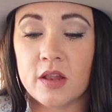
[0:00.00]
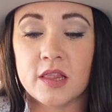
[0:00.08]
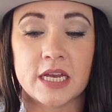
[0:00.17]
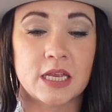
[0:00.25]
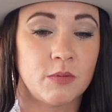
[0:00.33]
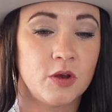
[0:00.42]

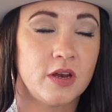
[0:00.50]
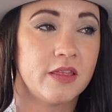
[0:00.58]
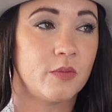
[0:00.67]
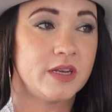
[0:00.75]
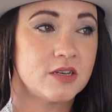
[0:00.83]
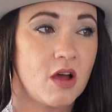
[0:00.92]
online community
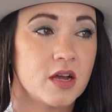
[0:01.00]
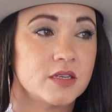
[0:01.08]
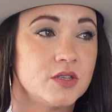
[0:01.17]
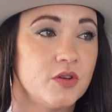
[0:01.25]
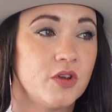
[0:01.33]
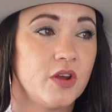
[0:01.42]
that we talk
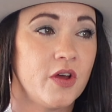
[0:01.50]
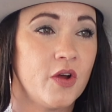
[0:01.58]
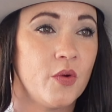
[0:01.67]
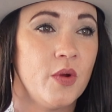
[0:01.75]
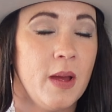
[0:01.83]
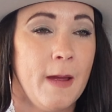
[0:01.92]
to, you
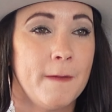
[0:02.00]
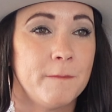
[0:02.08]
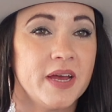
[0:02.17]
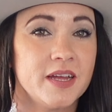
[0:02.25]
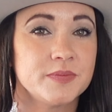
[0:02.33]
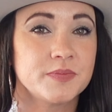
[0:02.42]
know,
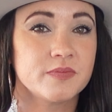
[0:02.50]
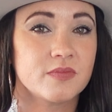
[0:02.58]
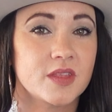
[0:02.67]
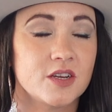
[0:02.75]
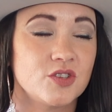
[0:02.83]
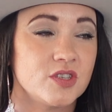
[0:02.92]
but
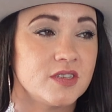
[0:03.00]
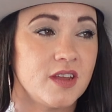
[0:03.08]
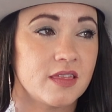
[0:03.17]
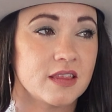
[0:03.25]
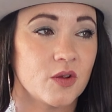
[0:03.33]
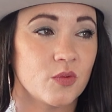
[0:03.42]
there's just
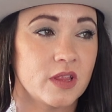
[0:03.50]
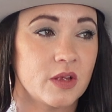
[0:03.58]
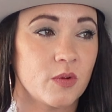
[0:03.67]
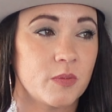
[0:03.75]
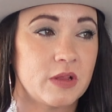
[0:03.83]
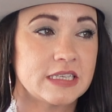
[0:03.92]
nothing that really
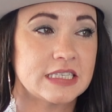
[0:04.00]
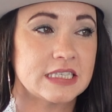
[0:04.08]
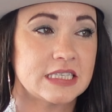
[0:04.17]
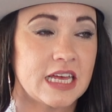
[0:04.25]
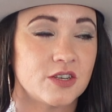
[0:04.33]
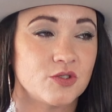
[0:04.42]

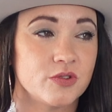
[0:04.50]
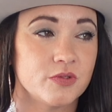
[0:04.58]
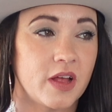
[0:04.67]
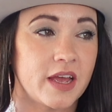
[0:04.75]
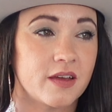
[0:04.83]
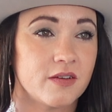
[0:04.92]
replaces that true
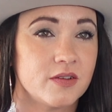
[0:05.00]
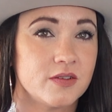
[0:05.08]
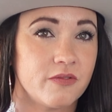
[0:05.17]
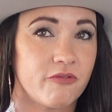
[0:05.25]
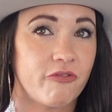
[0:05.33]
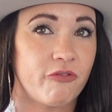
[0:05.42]
like
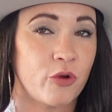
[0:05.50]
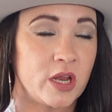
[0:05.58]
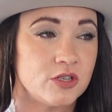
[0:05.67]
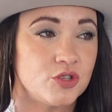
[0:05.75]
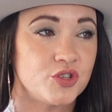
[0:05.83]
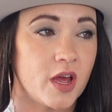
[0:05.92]

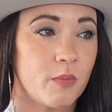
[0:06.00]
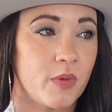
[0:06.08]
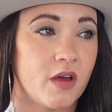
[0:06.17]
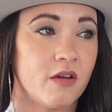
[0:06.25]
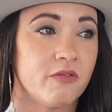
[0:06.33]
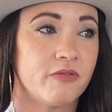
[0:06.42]
friendship
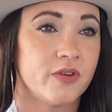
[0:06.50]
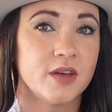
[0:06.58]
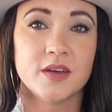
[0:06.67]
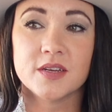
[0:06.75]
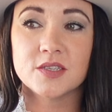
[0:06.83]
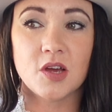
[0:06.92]
of
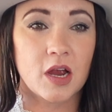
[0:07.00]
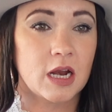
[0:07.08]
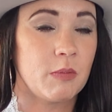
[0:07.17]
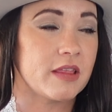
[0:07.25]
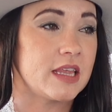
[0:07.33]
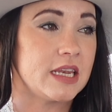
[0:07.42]
talking
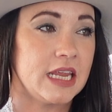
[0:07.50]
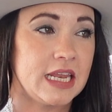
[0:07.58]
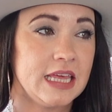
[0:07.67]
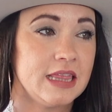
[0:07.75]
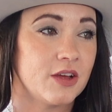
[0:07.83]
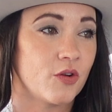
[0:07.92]
about the
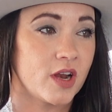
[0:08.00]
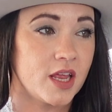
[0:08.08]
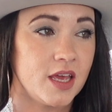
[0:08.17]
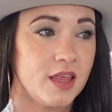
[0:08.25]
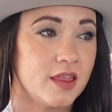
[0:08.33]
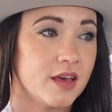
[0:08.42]
nitty, the
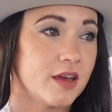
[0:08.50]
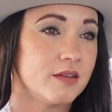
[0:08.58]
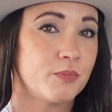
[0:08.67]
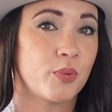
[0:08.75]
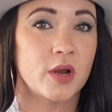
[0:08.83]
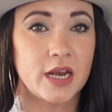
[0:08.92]
gritty, the
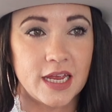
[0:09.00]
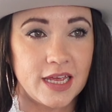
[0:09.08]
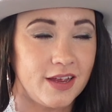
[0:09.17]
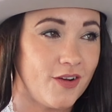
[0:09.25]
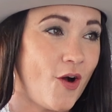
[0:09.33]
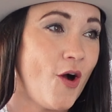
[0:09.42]

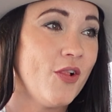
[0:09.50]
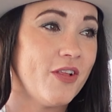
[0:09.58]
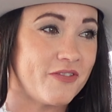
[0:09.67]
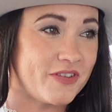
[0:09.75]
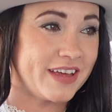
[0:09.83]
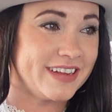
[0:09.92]
pretty, all
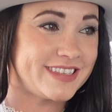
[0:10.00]
of it.